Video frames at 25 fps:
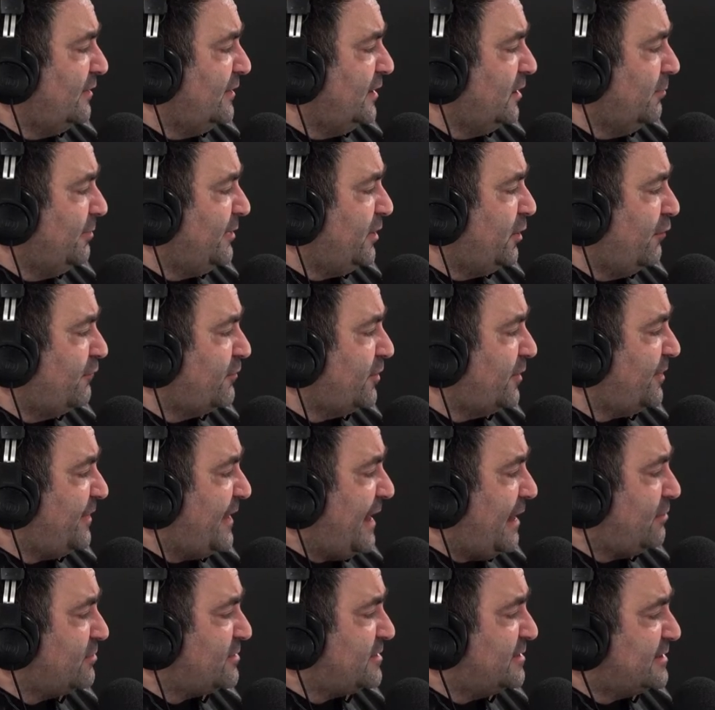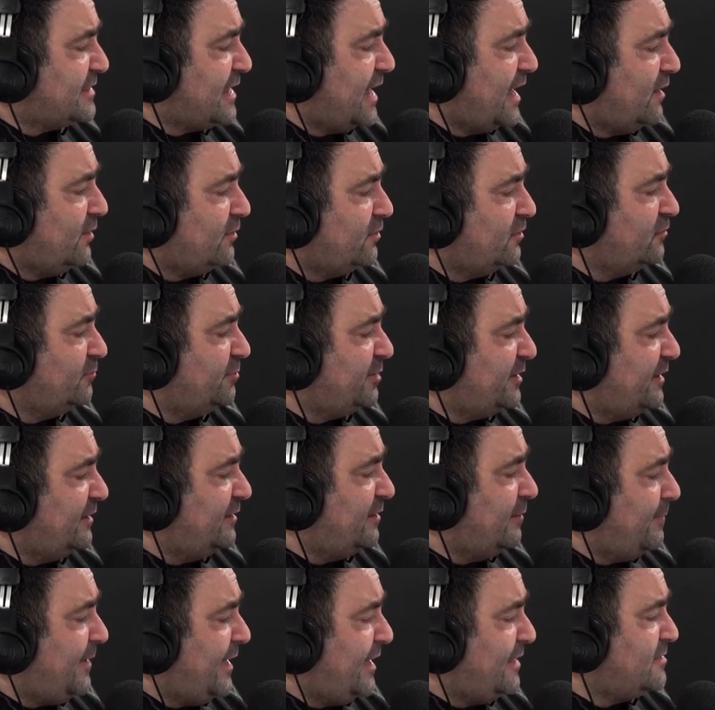a little bit over a thousand dollars, but
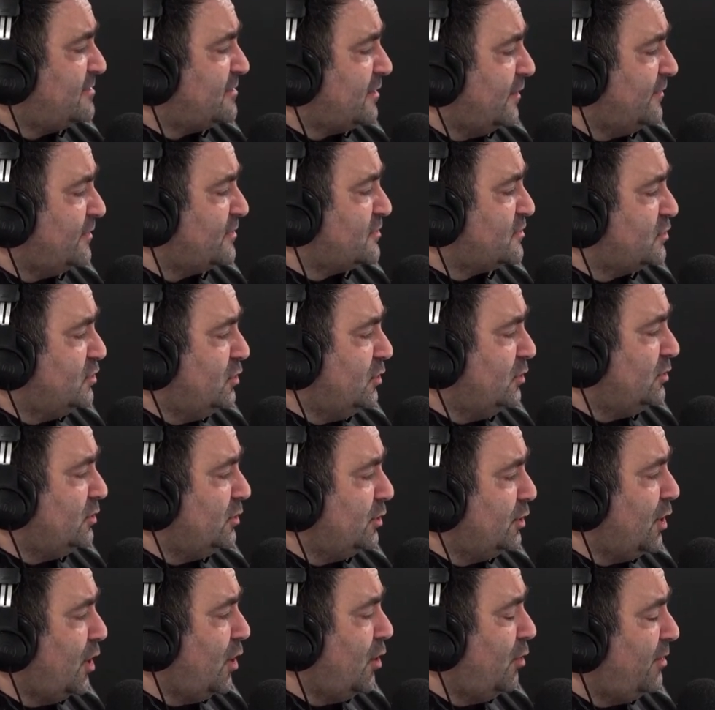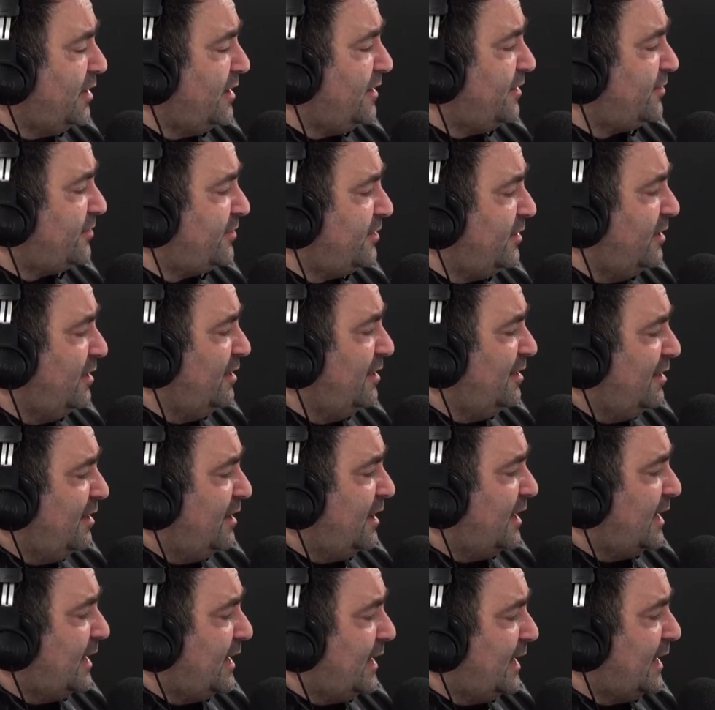it depends on the SKU you go with.
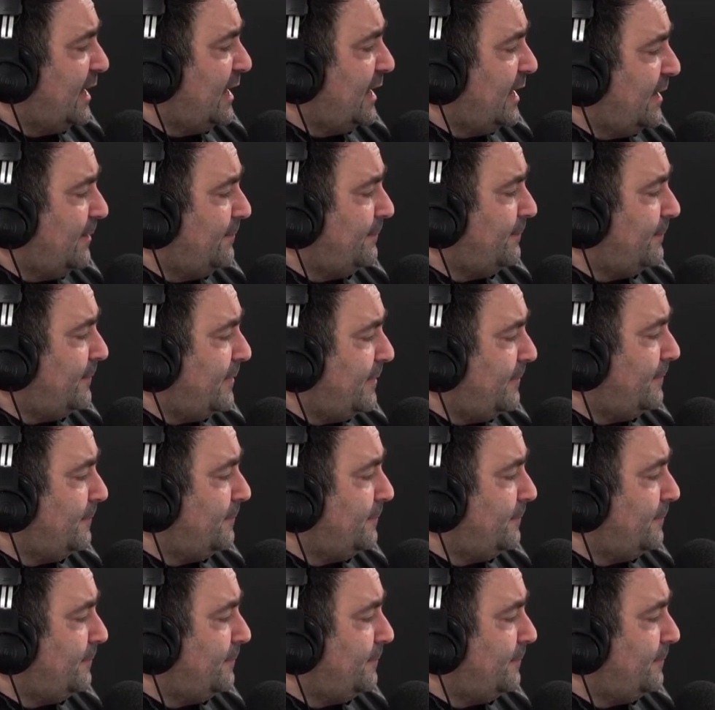Um,